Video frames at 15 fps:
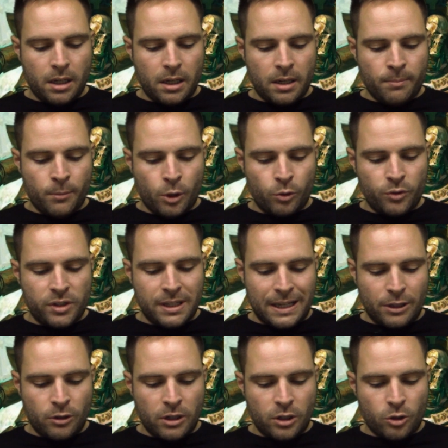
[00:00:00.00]
Models in that
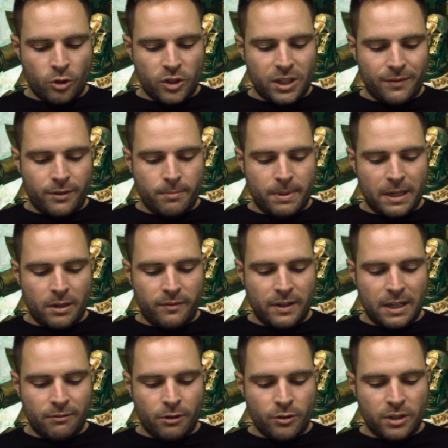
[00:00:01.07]
unit do not suffer the penalty for
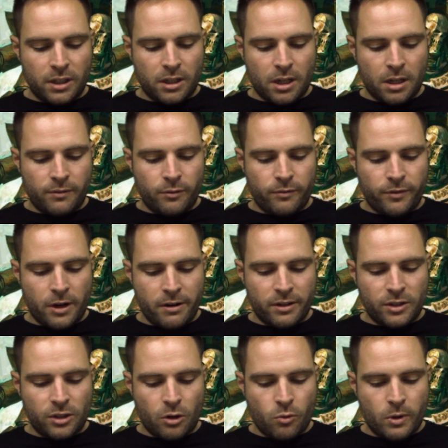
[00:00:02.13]
hit rolls incurred for firing
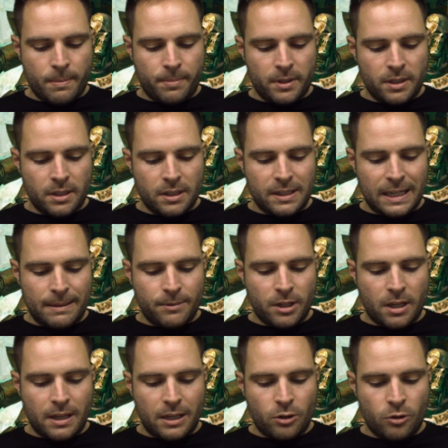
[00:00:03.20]
assault weapons in the same
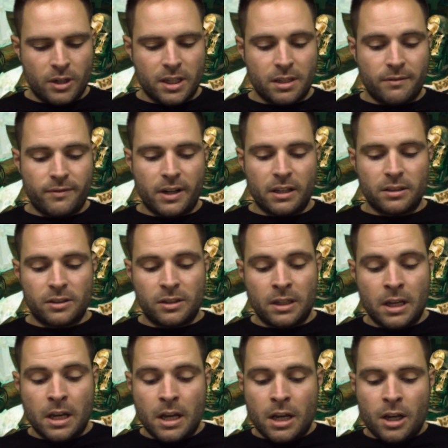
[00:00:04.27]
turn that unit has advanced.
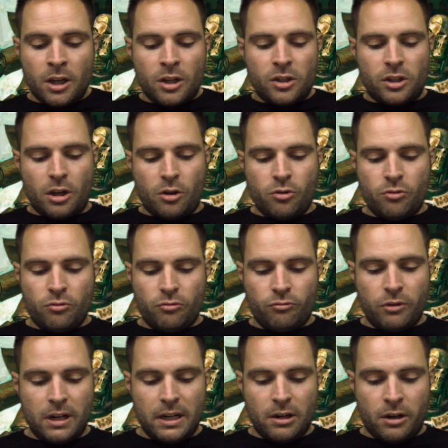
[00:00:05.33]
So
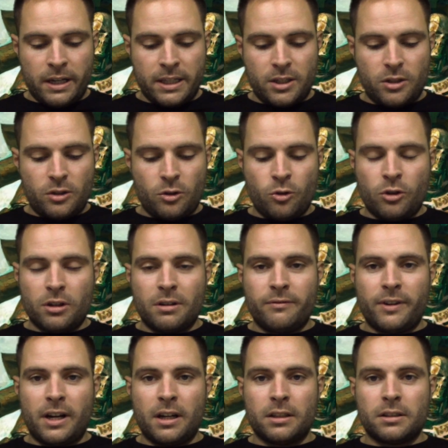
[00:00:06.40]
really nice. You can
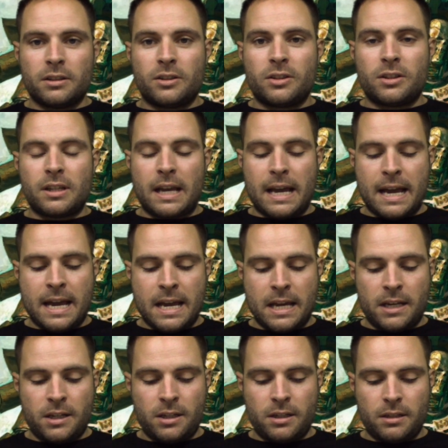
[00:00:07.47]
advance
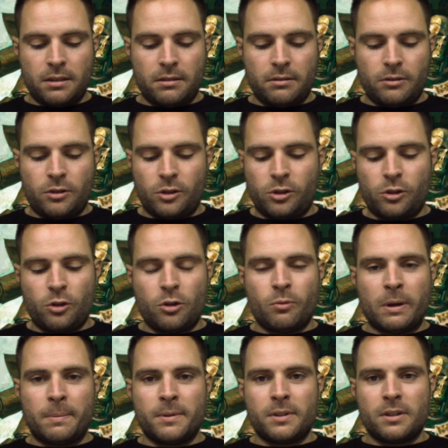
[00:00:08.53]
and just shoot your
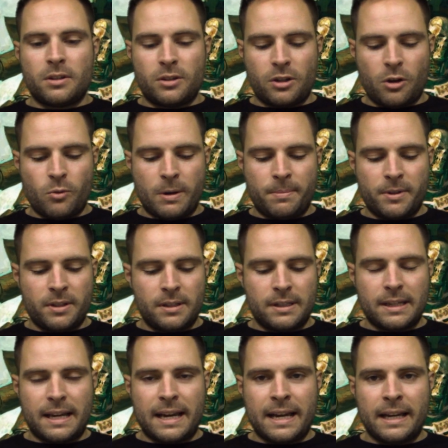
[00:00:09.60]
weapons as assault weapons
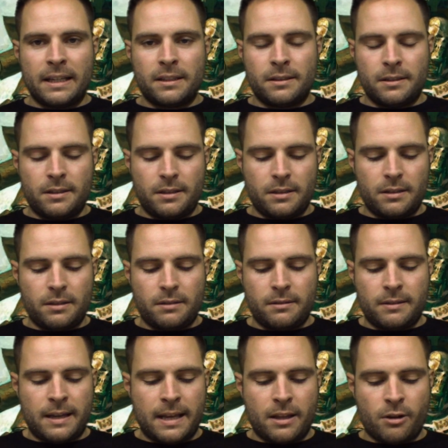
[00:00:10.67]
and
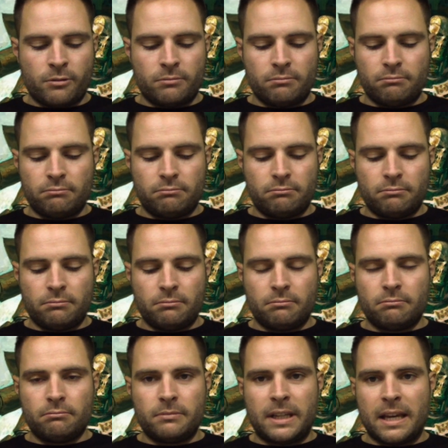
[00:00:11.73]
they don't
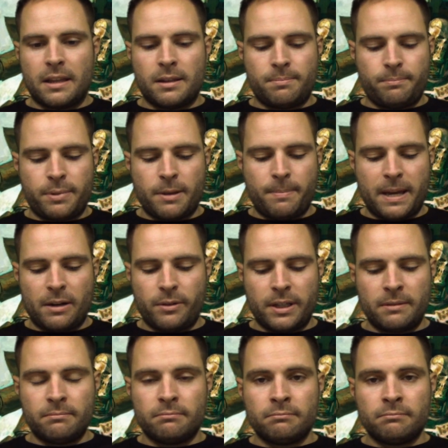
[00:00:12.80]
get the penalty.